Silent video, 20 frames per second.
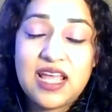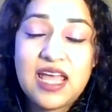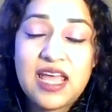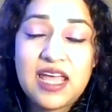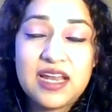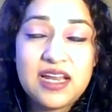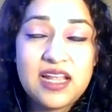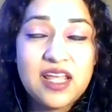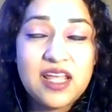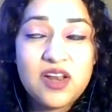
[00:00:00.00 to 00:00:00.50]

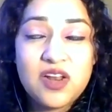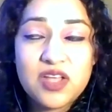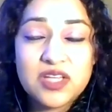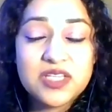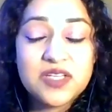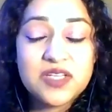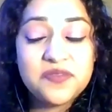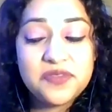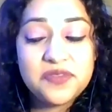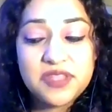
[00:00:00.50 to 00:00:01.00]
And a
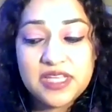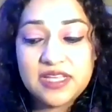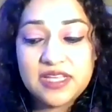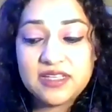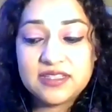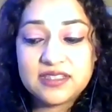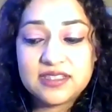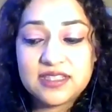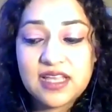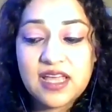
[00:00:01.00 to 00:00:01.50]
lot of
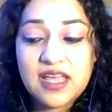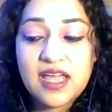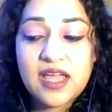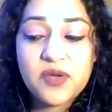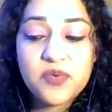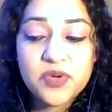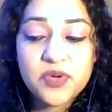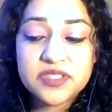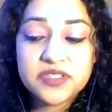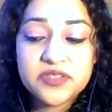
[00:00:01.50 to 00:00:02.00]
things, I
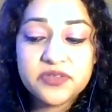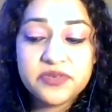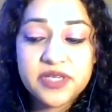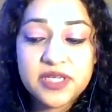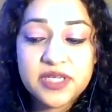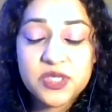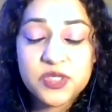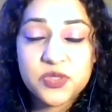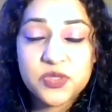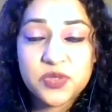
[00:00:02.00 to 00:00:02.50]
want to
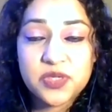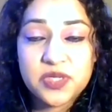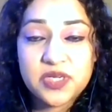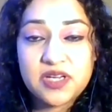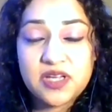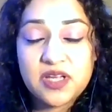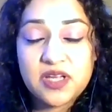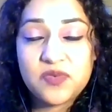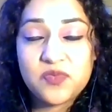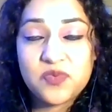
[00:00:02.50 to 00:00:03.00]
really draw
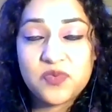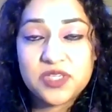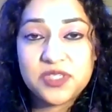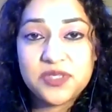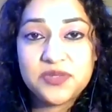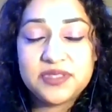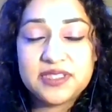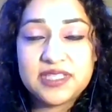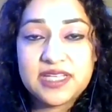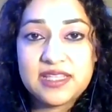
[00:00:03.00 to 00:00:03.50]
on what
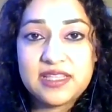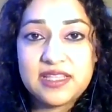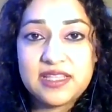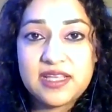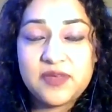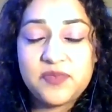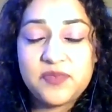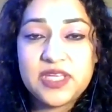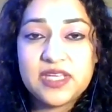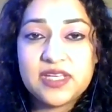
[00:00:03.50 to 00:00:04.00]
you said
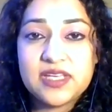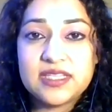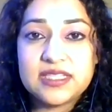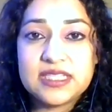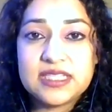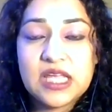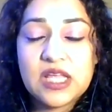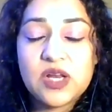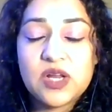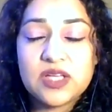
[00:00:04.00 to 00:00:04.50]
there, because
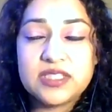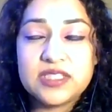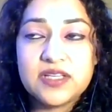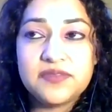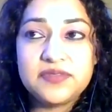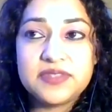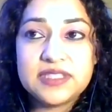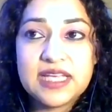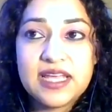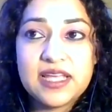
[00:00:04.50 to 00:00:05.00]
a lot
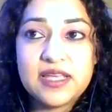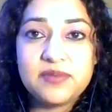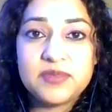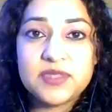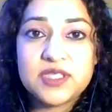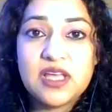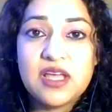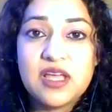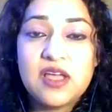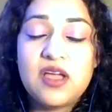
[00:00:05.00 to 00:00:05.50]
of times,